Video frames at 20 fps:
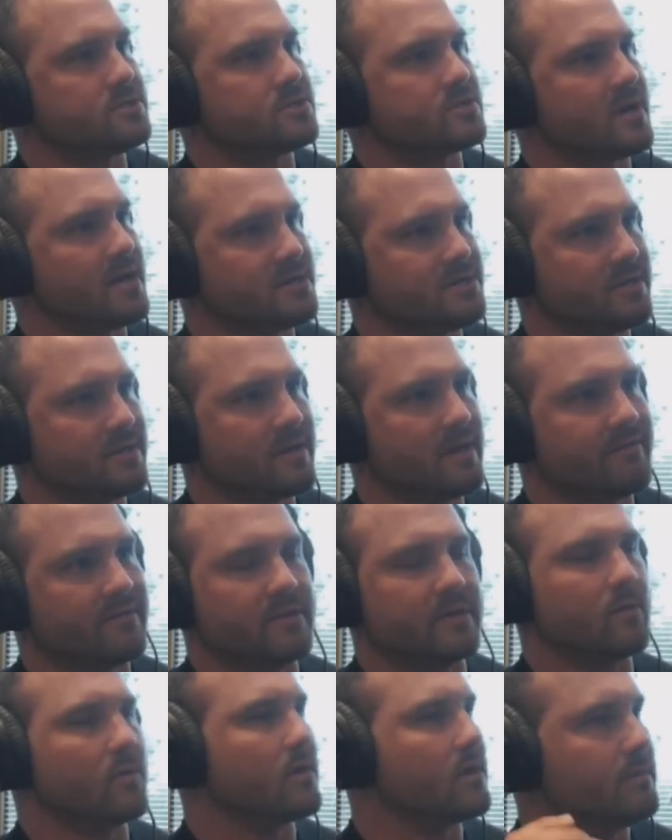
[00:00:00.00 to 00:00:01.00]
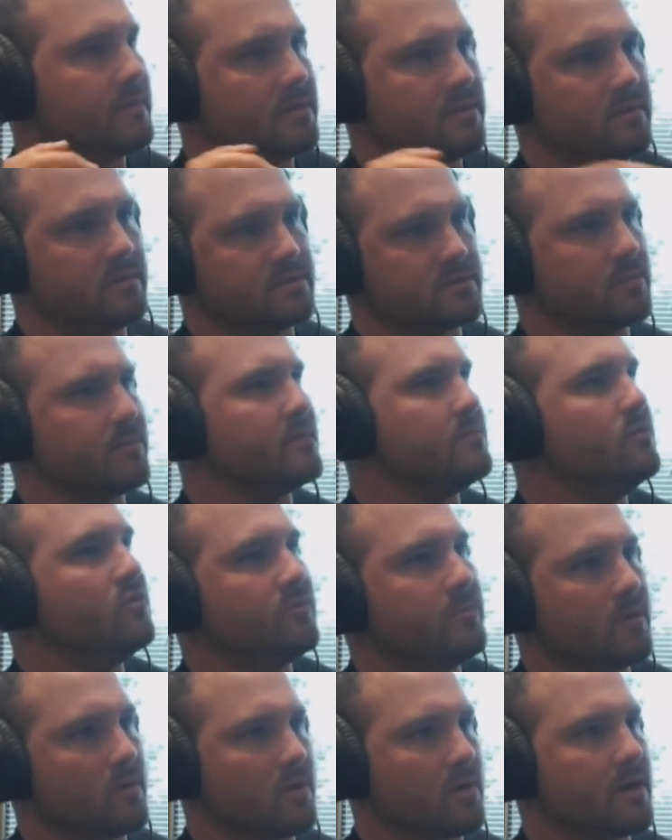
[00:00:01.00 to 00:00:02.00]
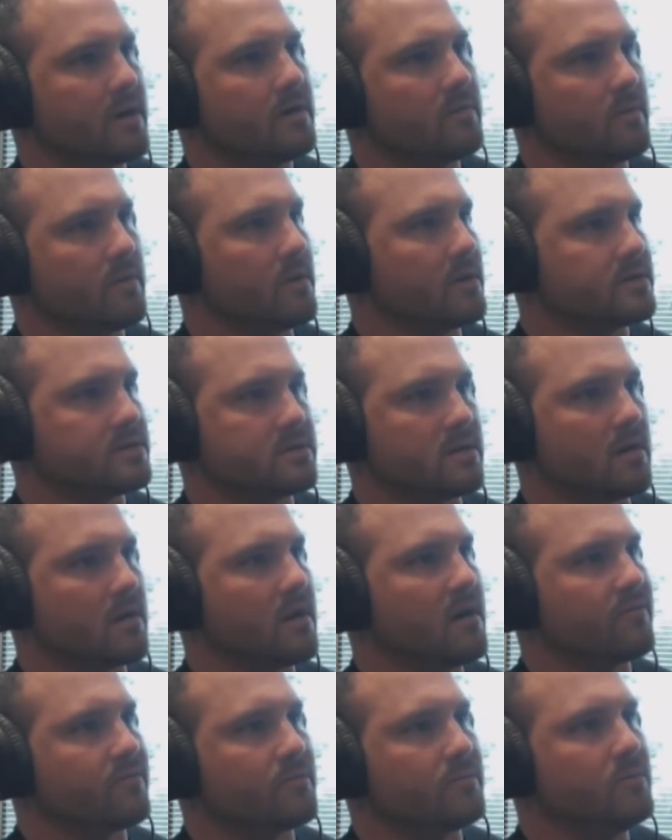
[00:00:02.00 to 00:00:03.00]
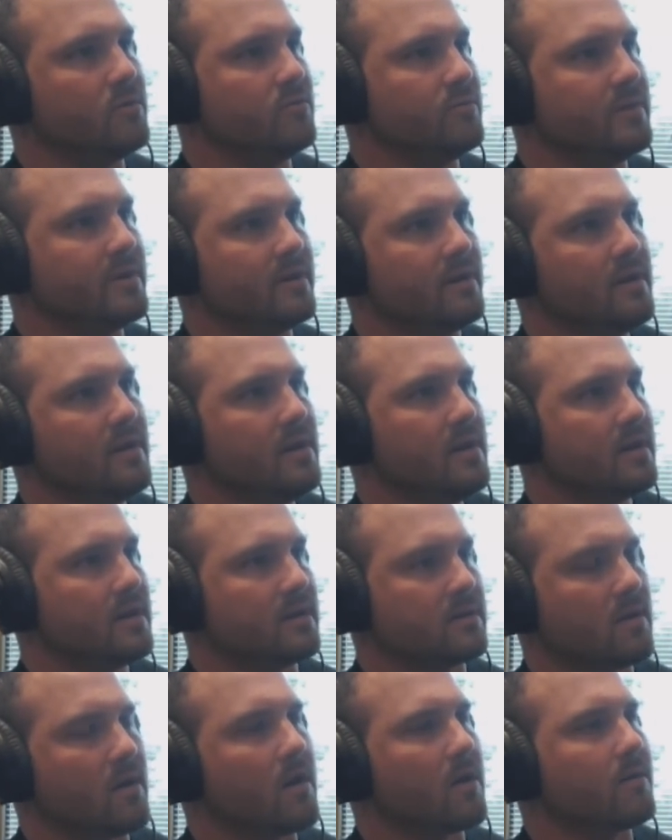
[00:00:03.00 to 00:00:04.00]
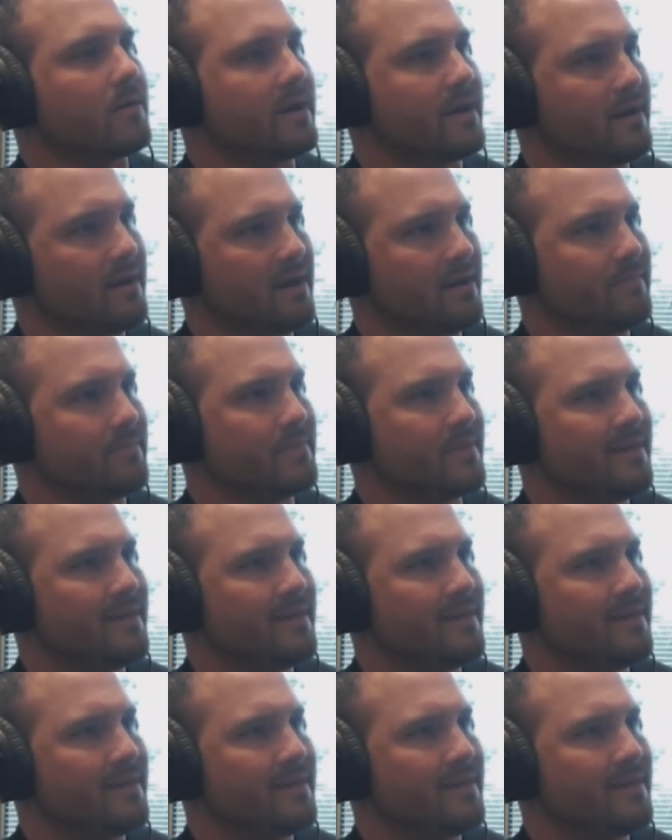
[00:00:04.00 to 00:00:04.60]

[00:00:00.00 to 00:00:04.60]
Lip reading: and stretching. Everything we're going to be doing is going to be movement-oriented. We want to start off with movement, get the heart rate up.